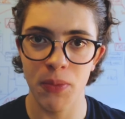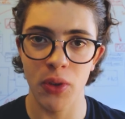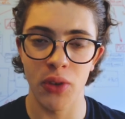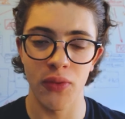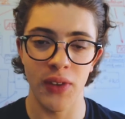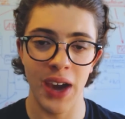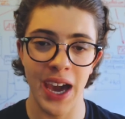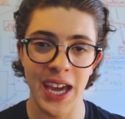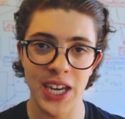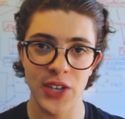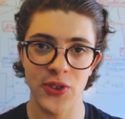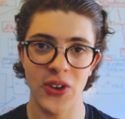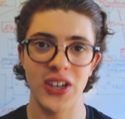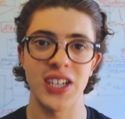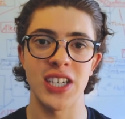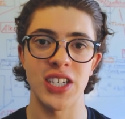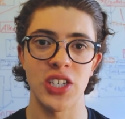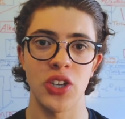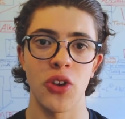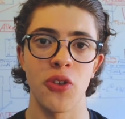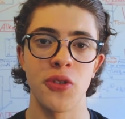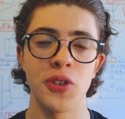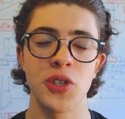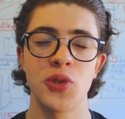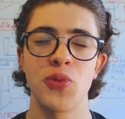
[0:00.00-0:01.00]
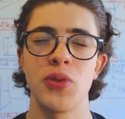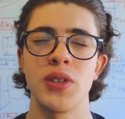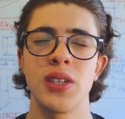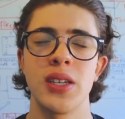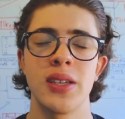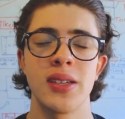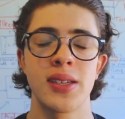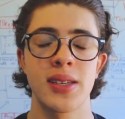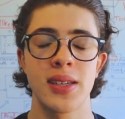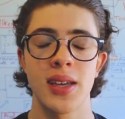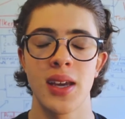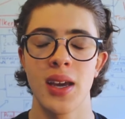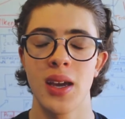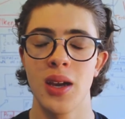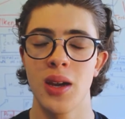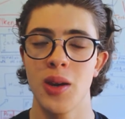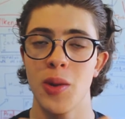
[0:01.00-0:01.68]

of handwriting notes, which is